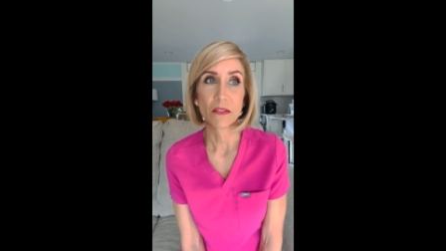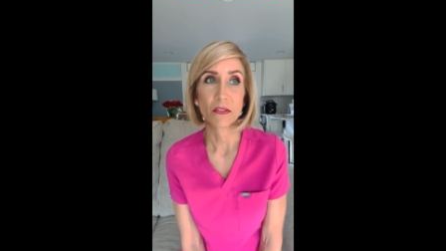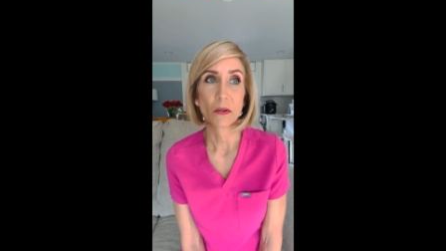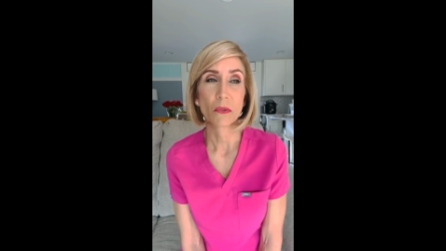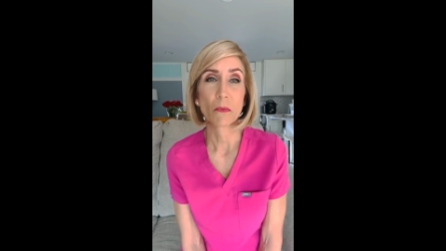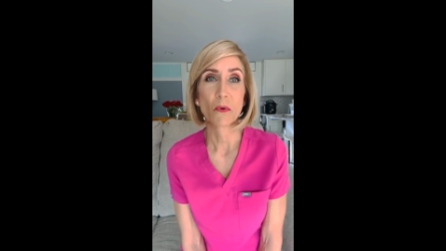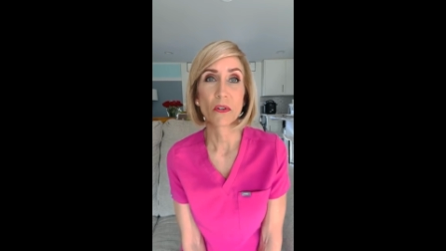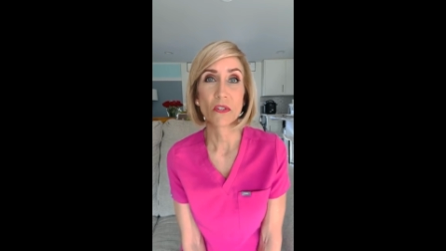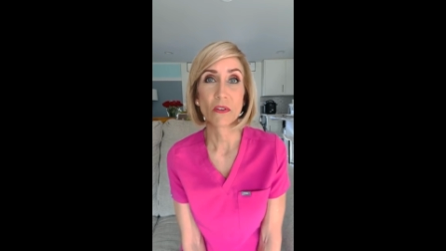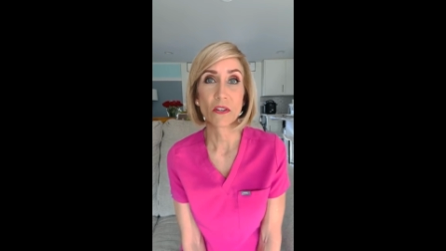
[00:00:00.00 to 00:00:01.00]
So the more
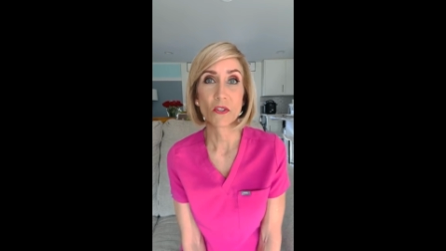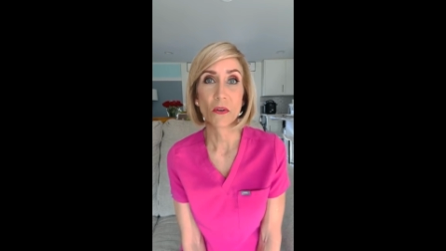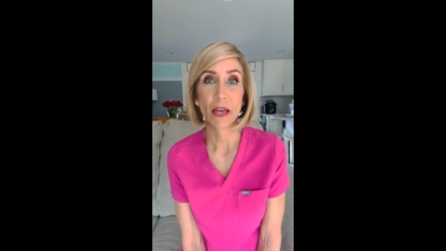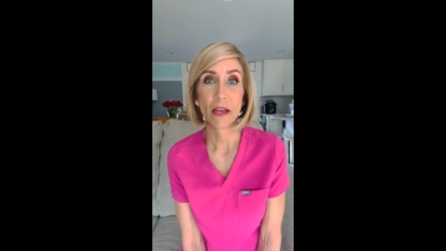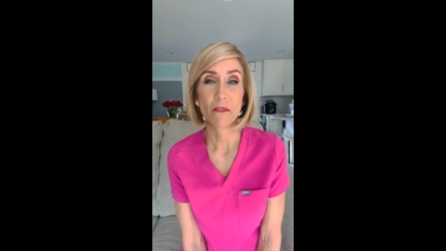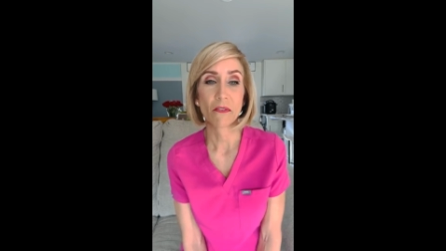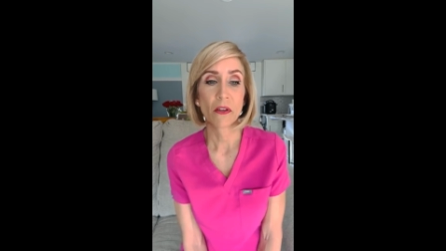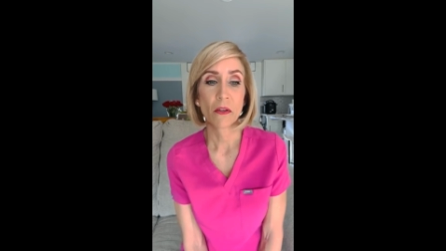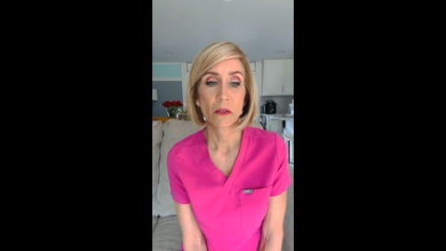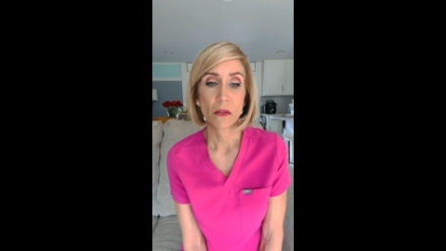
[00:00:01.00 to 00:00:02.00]
stress you have,
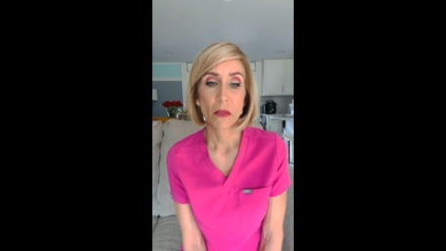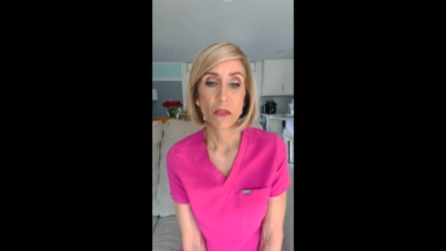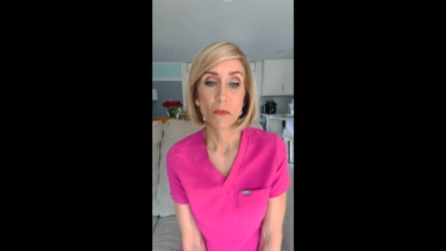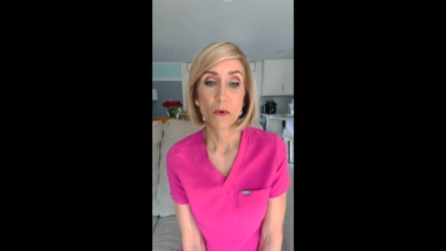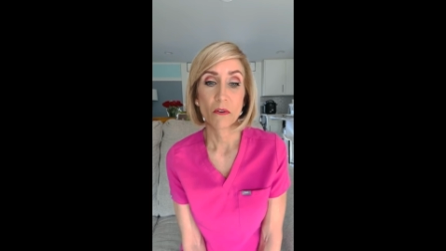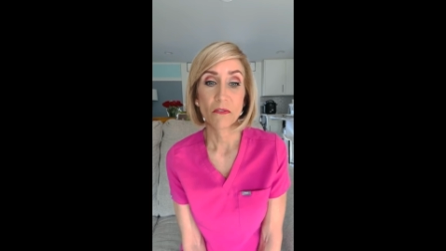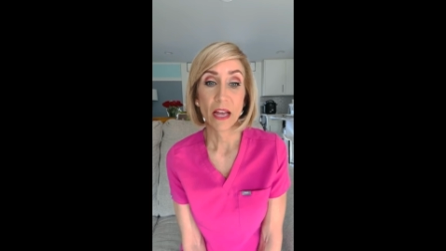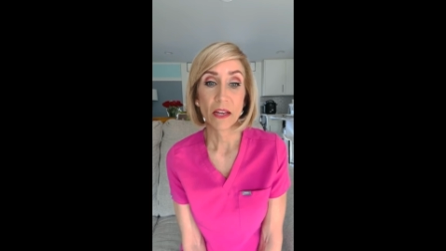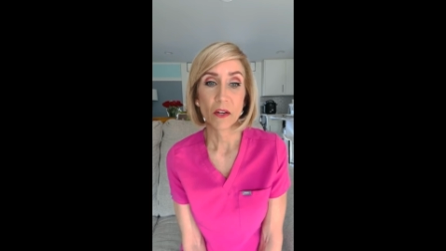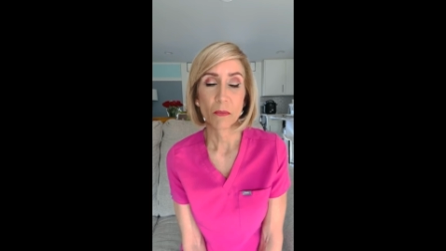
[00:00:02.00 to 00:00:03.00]
the more
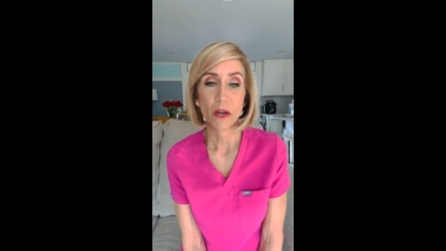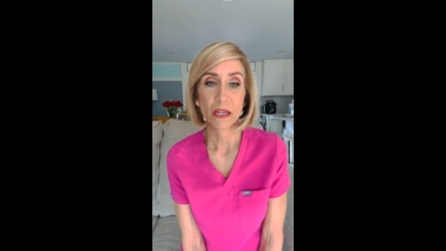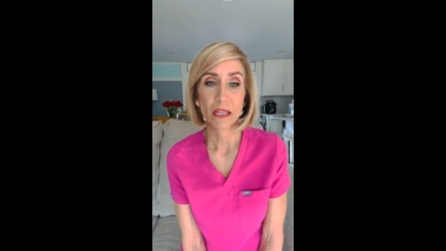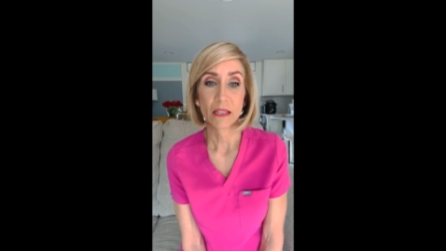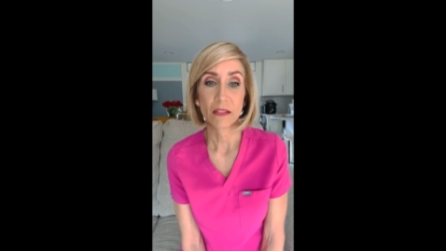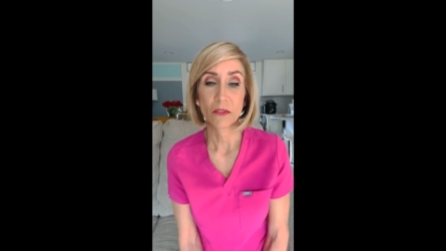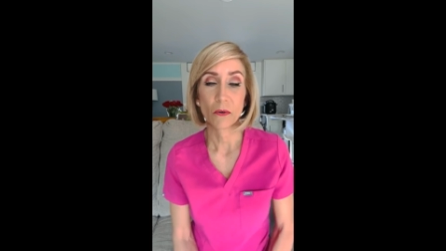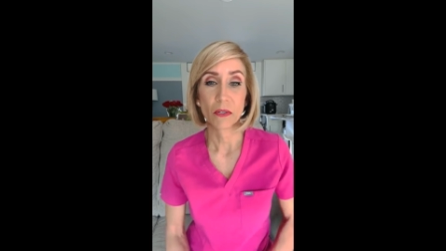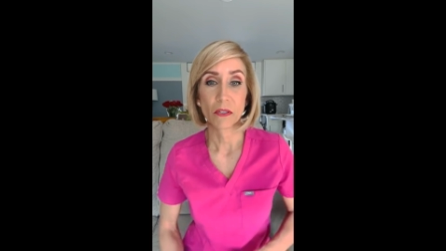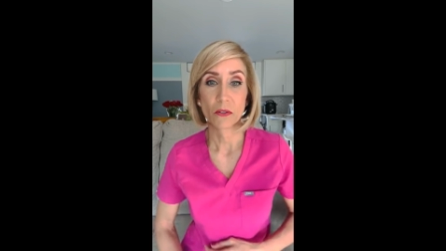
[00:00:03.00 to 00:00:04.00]
fat your body is
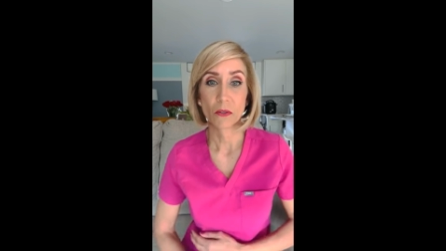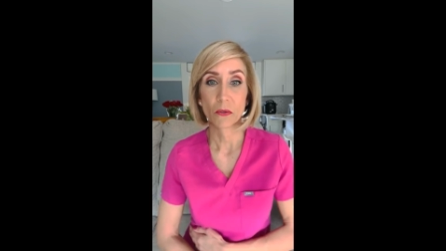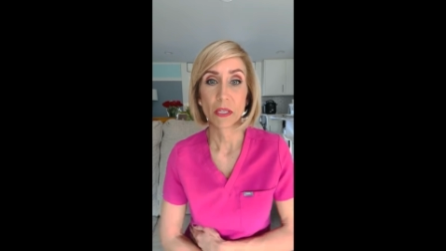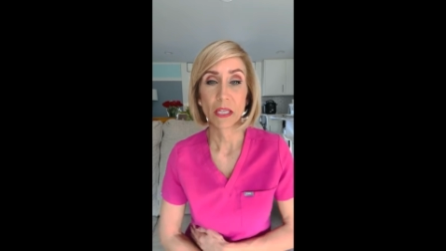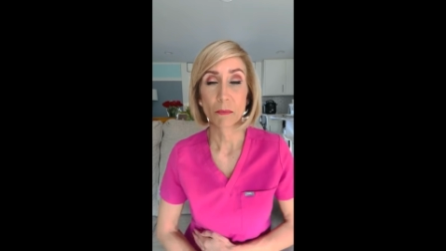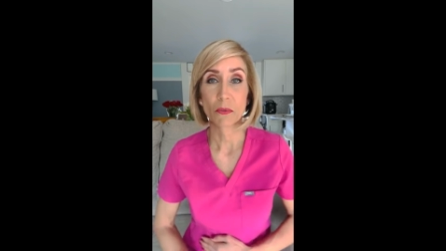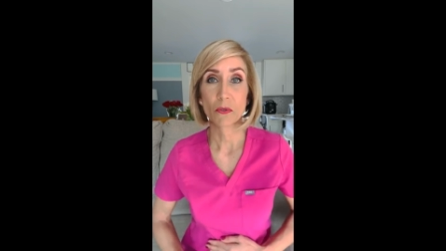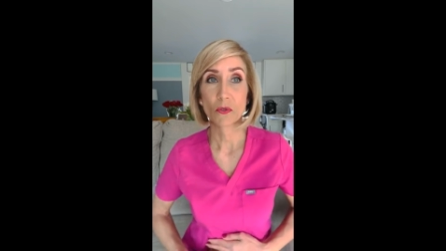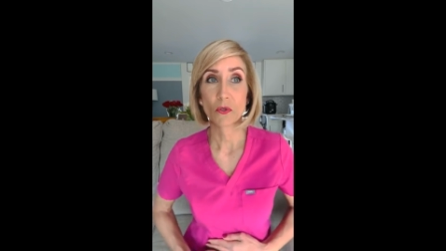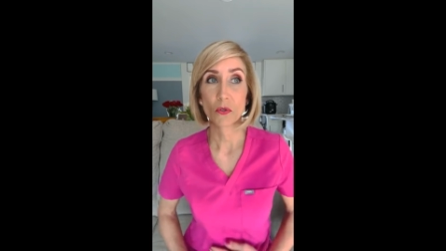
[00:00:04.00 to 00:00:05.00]
going to keep
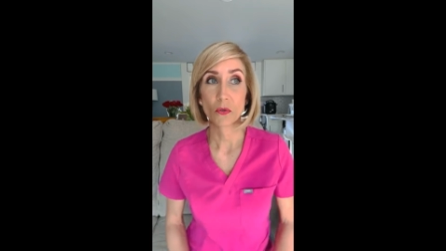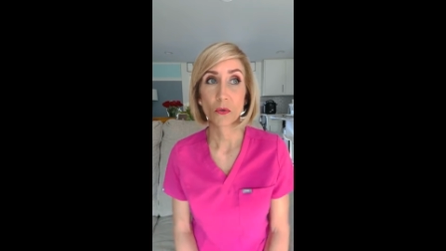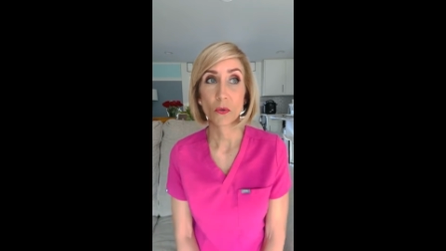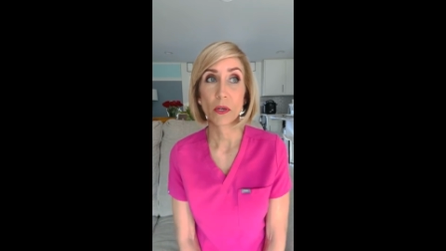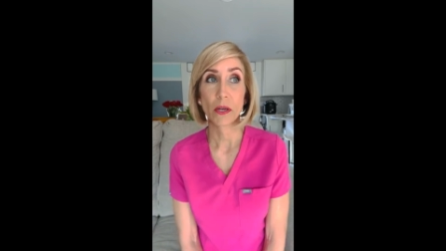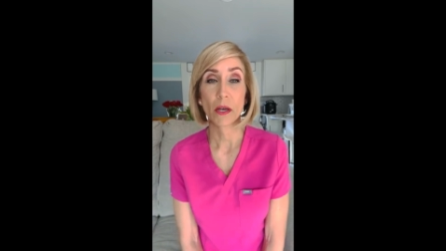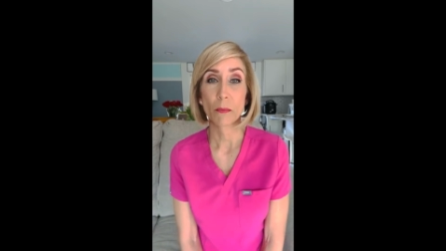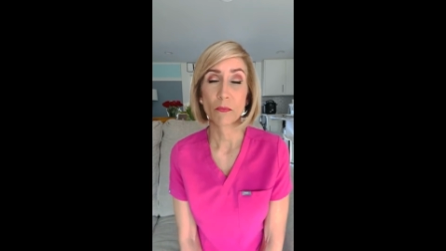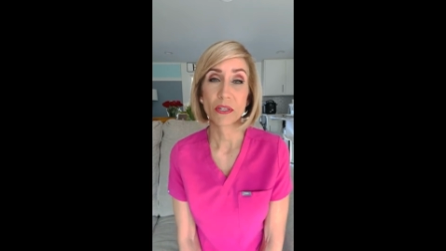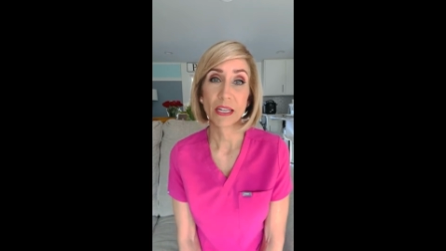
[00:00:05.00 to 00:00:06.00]
to
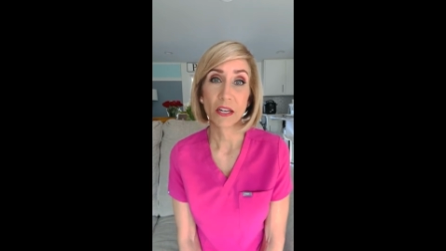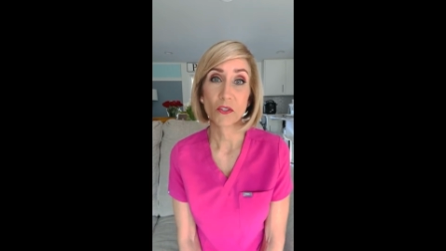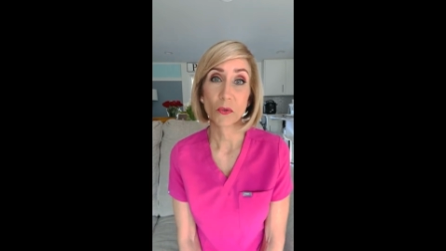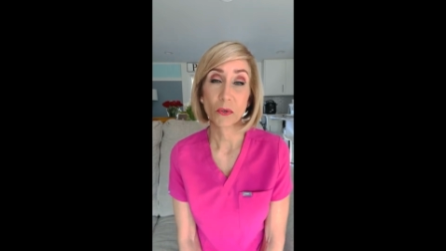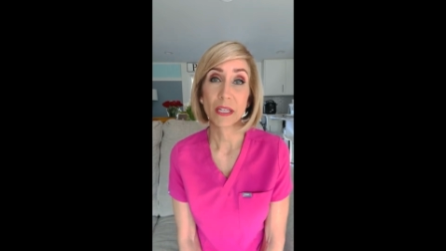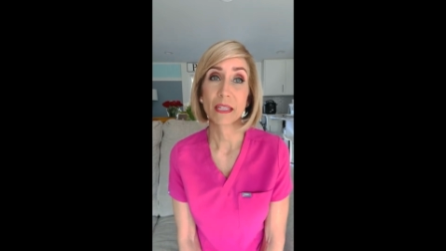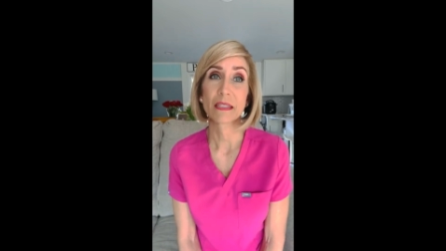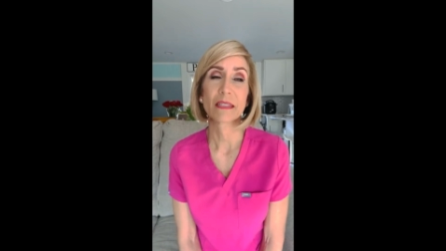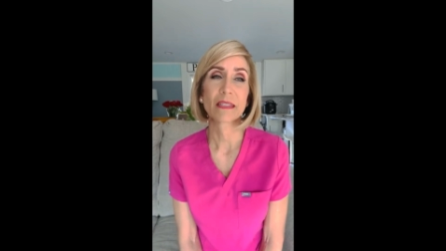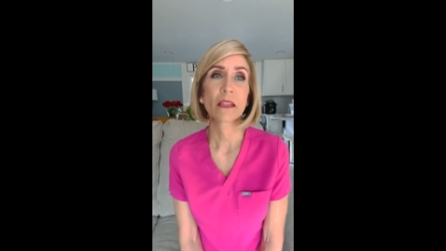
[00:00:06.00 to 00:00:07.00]
um, protect your
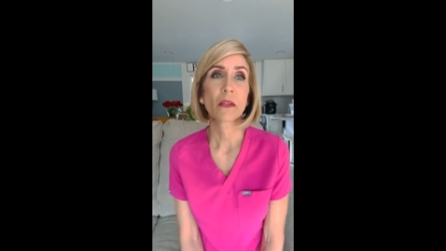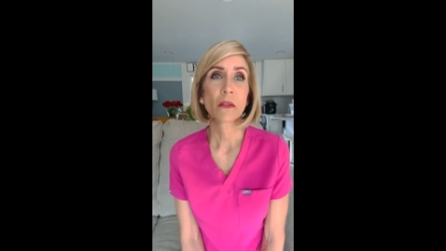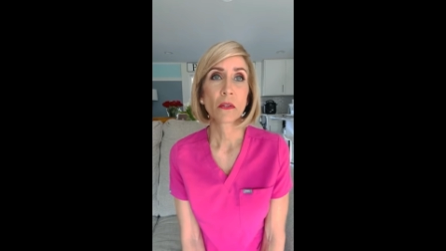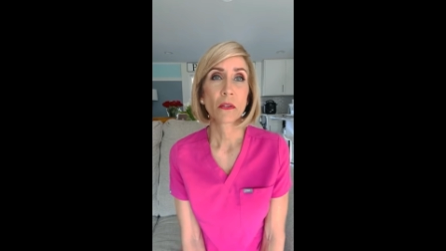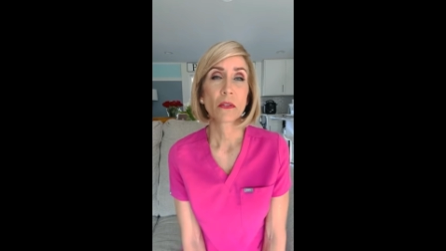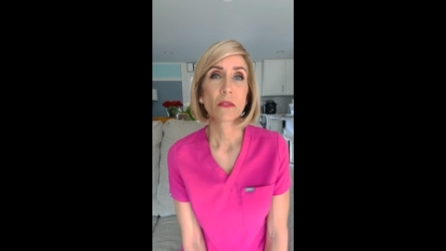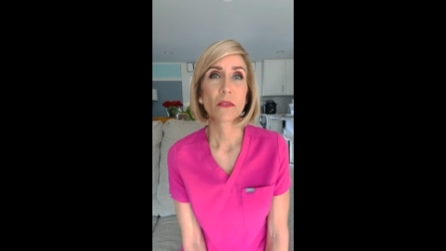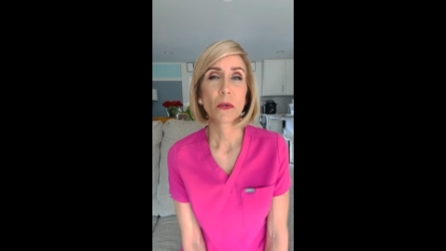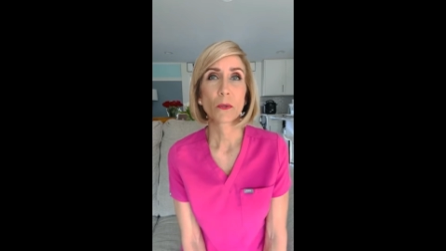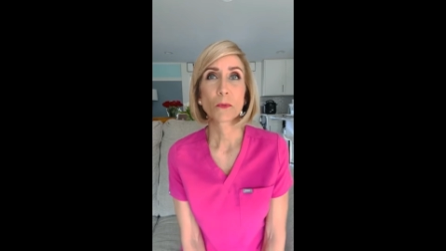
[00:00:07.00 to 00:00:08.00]
organs.
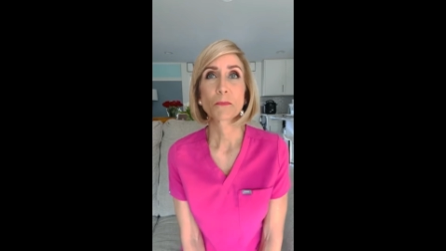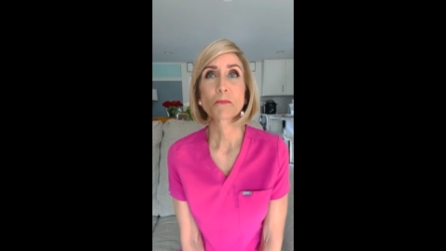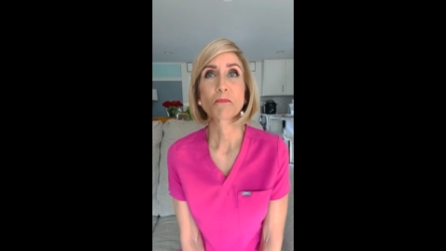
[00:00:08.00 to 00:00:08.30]
So